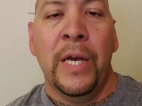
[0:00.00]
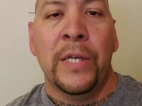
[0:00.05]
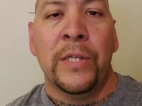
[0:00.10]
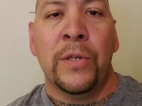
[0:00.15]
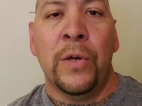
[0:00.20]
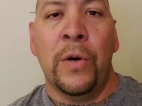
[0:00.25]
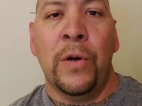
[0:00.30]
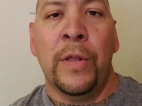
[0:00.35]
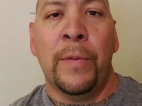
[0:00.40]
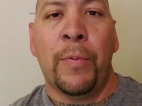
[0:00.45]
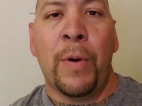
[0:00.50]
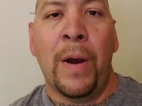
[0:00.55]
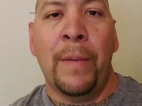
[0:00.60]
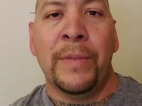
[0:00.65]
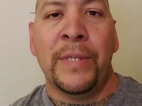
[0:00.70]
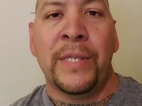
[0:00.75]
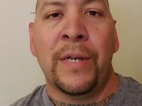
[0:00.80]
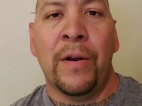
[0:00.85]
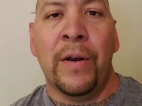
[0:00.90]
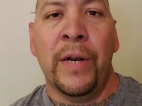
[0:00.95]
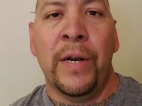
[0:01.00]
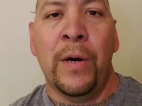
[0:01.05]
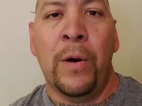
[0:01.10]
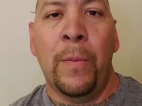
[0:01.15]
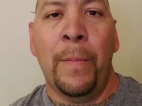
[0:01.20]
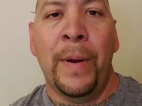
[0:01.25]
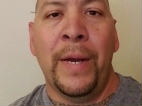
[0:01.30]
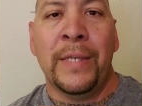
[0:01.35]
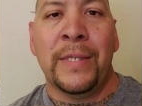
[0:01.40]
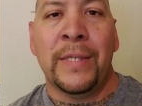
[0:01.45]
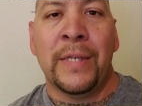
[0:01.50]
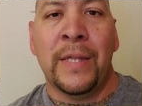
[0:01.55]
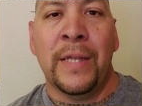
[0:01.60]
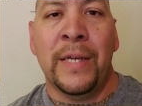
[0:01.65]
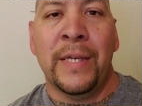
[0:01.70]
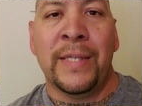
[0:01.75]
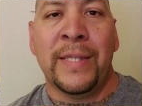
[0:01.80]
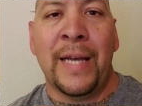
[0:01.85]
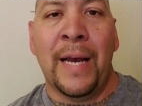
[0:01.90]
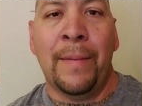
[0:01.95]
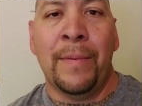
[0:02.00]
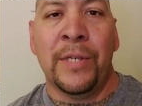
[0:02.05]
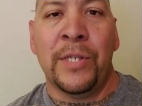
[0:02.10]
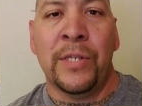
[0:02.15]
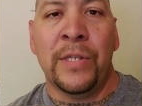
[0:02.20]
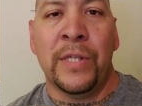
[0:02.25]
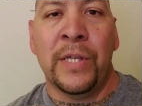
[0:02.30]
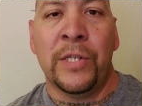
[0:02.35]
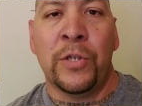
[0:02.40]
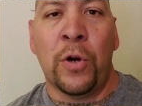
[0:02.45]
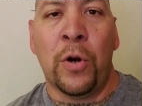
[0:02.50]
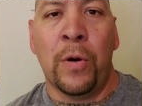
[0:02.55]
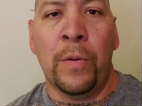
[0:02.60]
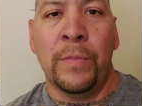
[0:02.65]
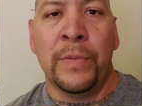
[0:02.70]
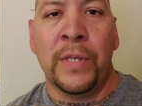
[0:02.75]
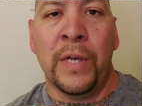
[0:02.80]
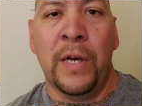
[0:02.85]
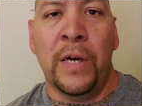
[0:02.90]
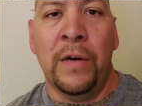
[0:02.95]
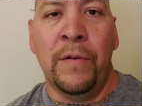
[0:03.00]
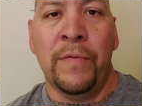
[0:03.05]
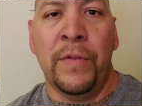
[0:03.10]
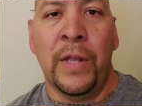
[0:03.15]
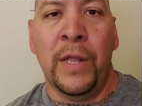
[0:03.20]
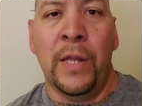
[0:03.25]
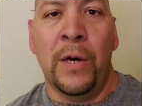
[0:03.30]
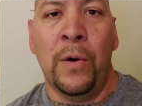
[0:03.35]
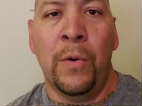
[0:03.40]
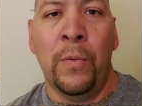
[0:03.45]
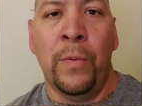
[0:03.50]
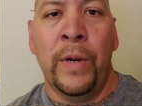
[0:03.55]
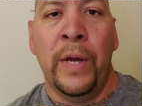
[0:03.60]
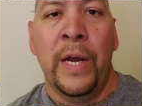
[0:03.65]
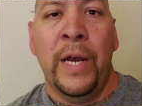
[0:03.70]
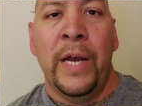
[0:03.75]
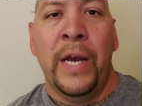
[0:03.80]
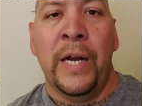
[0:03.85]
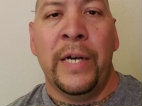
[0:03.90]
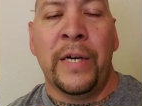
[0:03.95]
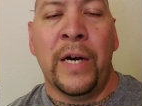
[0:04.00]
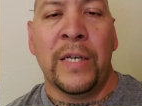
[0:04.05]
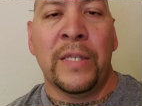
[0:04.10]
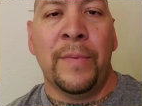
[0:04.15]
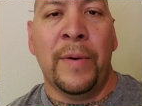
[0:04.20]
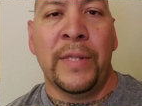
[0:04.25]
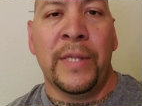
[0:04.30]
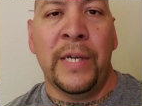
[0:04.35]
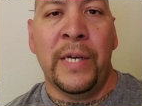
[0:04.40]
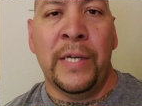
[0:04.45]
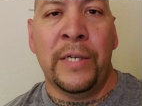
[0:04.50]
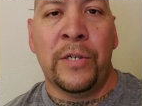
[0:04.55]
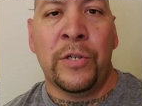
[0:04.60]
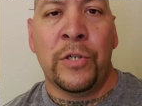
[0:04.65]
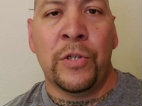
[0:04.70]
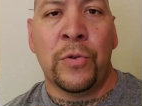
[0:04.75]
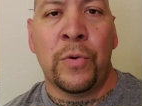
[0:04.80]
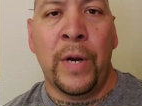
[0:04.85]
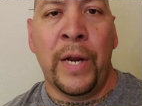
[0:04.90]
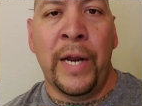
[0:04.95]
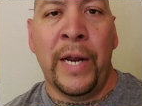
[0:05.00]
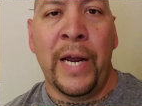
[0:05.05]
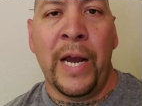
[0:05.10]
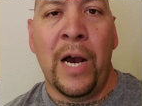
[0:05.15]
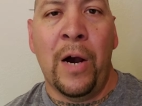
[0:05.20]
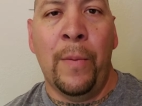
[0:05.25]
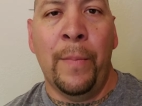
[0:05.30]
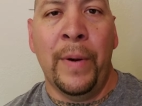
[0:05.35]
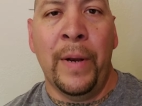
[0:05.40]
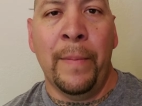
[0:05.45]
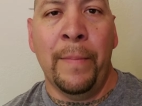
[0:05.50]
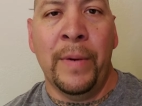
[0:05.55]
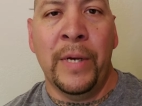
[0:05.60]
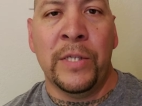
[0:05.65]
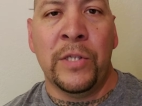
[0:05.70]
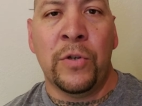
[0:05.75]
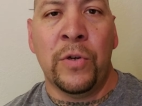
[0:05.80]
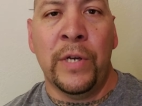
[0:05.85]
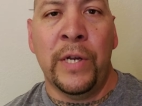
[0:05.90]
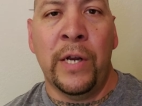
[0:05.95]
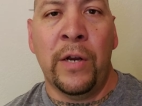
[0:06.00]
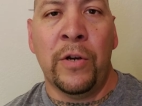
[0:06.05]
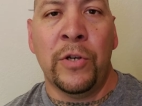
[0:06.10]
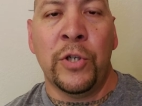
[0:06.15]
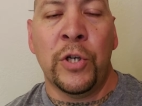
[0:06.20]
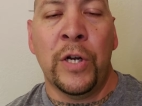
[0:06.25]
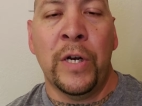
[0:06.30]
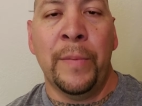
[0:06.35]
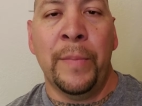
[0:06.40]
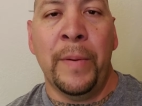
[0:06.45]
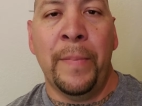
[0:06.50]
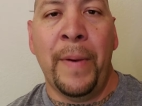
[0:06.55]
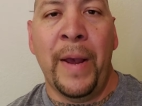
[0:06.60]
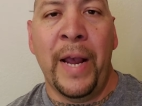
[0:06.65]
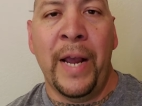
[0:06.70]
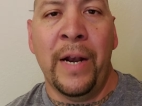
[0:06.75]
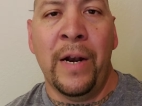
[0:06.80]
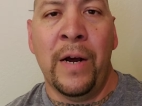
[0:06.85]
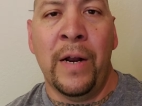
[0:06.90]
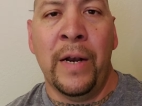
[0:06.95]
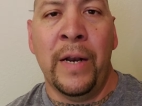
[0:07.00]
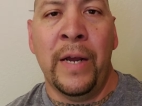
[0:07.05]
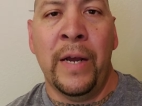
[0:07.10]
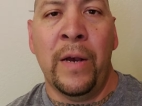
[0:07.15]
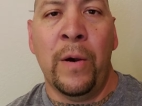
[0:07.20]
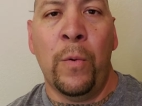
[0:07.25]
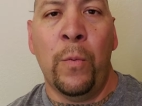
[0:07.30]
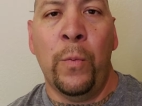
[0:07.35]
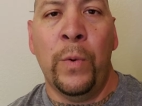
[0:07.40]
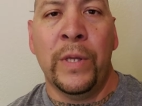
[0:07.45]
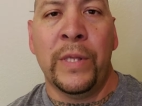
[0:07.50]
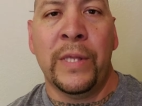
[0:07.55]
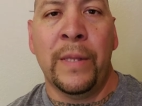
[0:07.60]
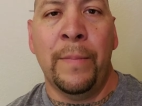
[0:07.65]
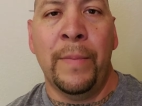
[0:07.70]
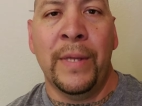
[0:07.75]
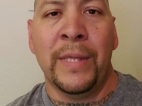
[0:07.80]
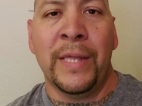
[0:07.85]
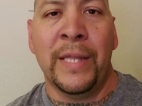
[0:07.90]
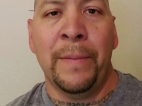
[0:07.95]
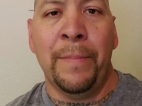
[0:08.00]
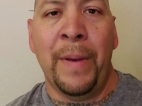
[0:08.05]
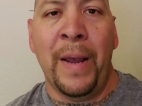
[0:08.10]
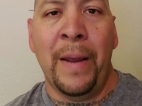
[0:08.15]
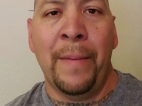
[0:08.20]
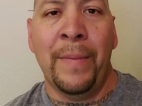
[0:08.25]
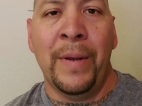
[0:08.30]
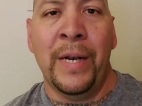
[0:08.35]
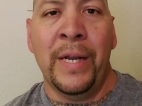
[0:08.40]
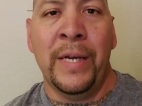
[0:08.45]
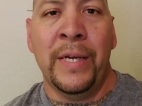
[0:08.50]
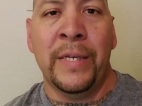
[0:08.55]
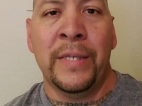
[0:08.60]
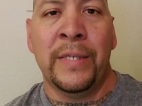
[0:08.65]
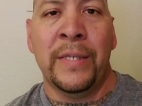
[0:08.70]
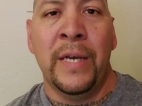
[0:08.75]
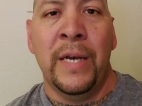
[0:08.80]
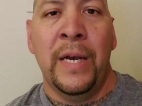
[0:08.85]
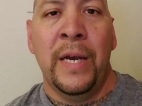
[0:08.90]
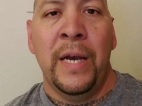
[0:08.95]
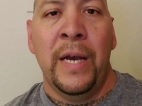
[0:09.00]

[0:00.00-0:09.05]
So the promissory note basically establishes the terms of the loan. It talks about the interest rate, how many months or years you're going to be paying on it, what the monthly payment is.